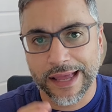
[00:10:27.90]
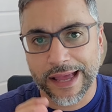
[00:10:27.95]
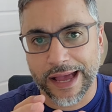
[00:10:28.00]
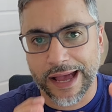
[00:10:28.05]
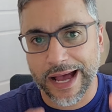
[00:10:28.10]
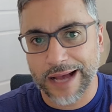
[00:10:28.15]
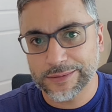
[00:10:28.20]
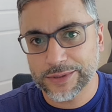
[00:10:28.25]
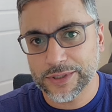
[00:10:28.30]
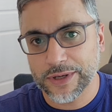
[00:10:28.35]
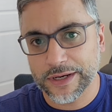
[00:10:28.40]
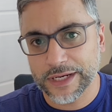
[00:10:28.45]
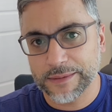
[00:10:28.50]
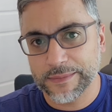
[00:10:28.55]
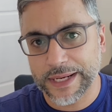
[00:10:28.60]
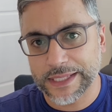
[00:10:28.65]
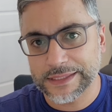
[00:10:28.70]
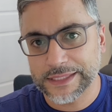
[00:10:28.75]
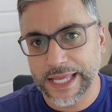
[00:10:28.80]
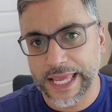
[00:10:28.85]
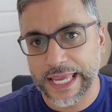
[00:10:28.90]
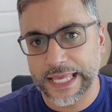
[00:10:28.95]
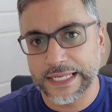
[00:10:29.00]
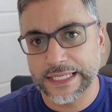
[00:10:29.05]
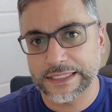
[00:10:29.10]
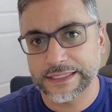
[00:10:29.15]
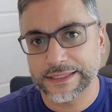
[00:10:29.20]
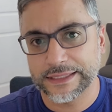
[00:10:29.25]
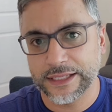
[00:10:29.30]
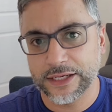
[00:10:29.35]
I'm talking about taking
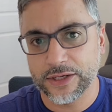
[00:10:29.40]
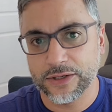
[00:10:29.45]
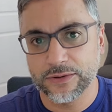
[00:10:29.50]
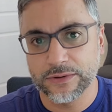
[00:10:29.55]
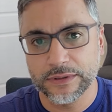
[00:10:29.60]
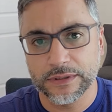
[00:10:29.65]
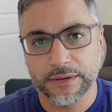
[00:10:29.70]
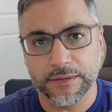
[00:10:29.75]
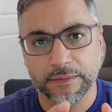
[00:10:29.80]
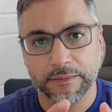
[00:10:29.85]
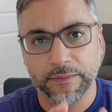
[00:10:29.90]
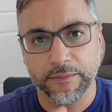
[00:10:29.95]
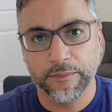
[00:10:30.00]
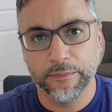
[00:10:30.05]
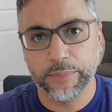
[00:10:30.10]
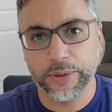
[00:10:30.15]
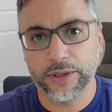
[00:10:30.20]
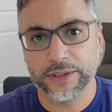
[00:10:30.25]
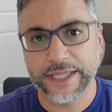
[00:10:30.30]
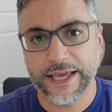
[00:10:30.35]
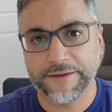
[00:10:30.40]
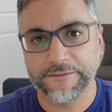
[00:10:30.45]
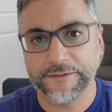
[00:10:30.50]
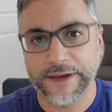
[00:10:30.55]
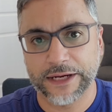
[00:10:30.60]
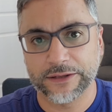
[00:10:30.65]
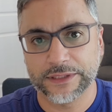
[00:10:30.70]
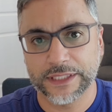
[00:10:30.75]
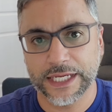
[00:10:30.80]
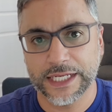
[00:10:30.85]
it slow, build that
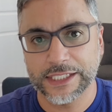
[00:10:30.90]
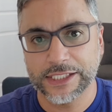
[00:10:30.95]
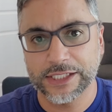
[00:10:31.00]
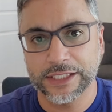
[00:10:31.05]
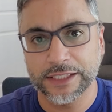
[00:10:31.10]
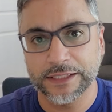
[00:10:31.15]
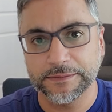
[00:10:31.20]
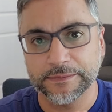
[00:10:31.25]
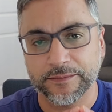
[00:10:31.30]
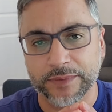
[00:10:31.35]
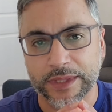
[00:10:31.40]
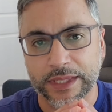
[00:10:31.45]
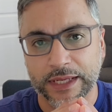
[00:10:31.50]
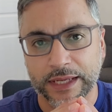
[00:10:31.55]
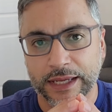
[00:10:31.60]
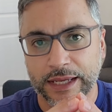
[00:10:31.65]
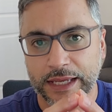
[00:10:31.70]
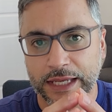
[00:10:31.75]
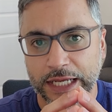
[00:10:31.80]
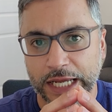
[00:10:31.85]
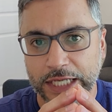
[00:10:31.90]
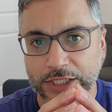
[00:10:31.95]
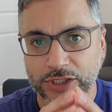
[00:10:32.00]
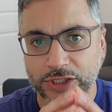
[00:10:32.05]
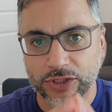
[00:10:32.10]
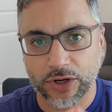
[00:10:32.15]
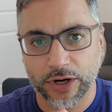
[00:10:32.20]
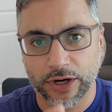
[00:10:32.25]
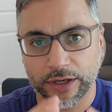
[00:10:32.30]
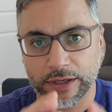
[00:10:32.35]
foundation, and
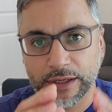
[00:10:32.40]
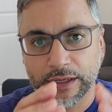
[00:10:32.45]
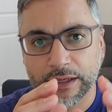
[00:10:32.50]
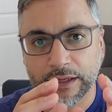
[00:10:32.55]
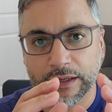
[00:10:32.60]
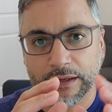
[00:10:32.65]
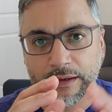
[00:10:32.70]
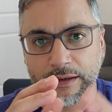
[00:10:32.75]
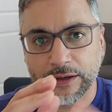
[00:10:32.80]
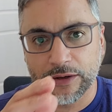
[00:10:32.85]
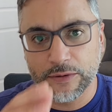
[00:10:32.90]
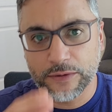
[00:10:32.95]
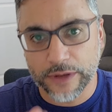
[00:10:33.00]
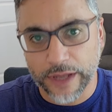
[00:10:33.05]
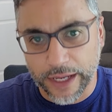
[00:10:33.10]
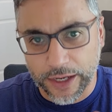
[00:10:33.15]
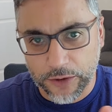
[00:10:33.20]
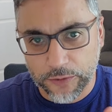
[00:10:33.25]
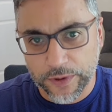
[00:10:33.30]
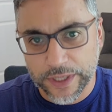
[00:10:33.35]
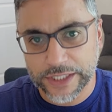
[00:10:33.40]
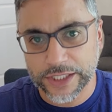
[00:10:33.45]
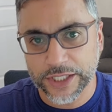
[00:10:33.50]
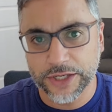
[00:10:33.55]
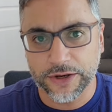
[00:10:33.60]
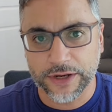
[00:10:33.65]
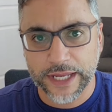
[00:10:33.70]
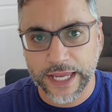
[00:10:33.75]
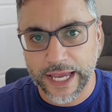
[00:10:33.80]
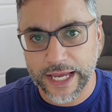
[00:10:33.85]
start increasing
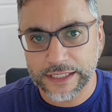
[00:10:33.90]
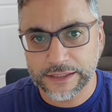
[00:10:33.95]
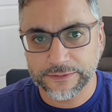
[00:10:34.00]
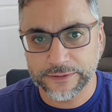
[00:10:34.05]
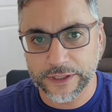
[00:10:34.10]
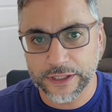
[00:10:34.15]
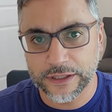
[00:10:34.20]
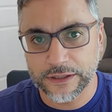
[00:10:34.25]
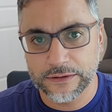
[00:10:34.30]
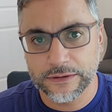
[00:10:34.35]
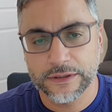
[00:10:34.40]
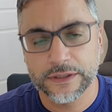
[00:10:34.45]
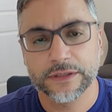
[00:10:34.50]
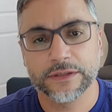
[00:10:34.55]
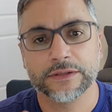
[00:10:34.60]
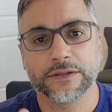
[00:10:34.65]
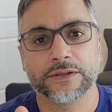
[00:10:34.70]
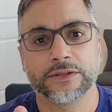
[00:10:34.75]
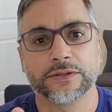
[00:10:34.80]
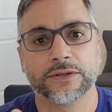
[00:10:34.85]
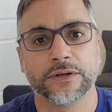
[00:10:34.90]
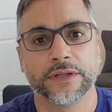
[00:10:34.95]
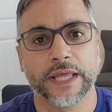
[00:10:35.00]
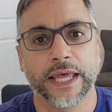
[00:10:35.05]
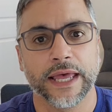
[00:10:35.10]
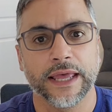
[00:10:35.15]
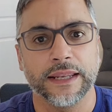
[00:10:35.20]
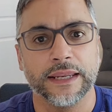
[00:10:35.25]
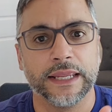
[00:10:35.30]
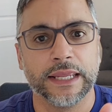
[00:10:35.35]
your cash flow so
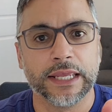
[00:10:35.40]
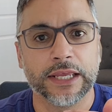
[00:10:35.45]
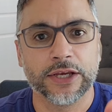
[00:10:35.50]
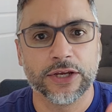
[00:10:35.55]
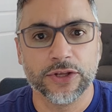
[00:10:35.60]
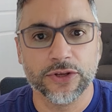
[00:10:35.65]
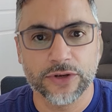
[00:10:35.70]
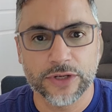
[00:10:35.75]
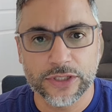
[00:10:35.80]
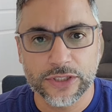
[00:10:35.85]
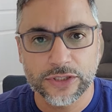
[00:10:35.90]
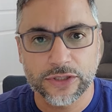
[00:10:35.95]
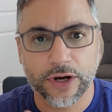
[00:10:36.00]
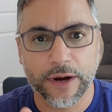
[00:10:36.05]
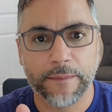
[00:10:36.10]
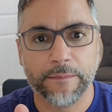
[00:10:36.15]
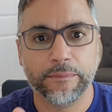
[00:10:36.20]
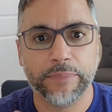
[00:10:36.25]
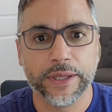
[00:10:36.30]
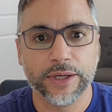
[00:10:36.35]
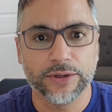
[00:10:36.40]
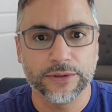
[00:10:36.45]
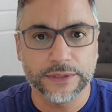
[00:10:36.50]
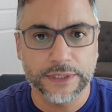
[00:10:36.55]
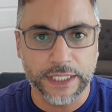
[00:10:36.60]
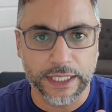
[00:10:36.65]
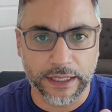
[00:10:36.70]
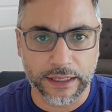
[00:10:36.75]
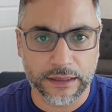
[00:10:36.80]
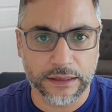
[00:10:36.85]
that you can start
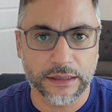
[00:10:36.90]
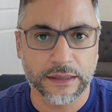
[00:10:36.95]
building